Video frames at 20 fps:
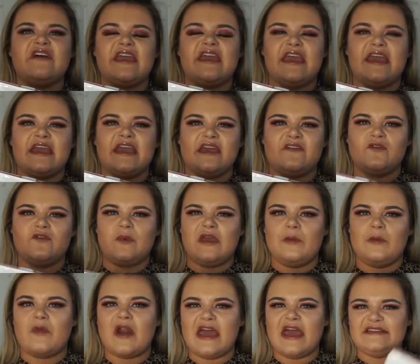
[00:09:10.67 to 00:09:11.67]
a giveaway
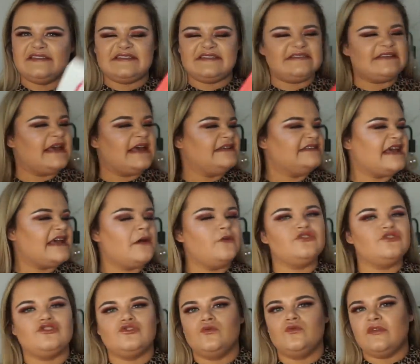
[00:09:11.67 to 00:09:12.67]
prize to send out,
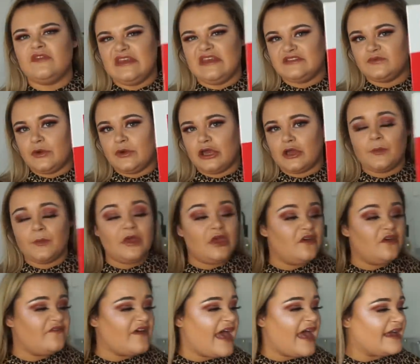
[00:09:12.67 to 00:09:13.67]
so these work
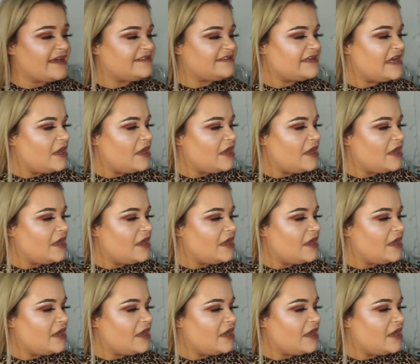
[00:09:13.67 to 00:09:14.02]
perfect.